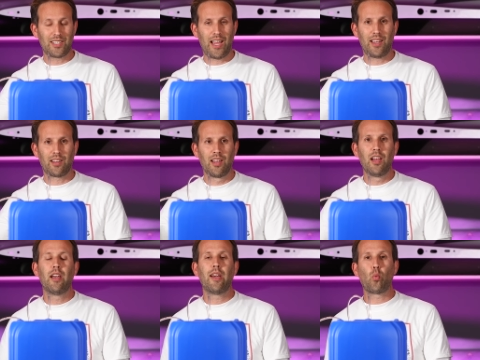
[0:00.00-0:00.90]
tank,
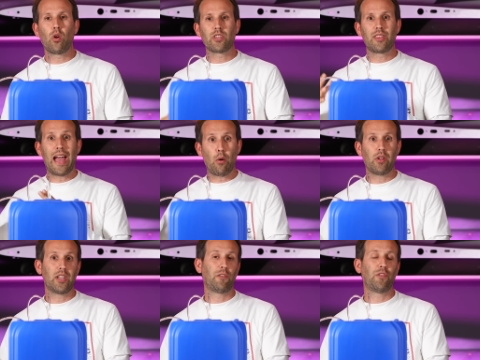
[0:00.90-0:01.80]
and once that
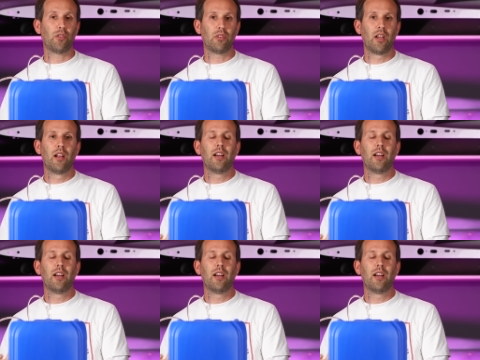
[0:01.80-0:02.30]
one is full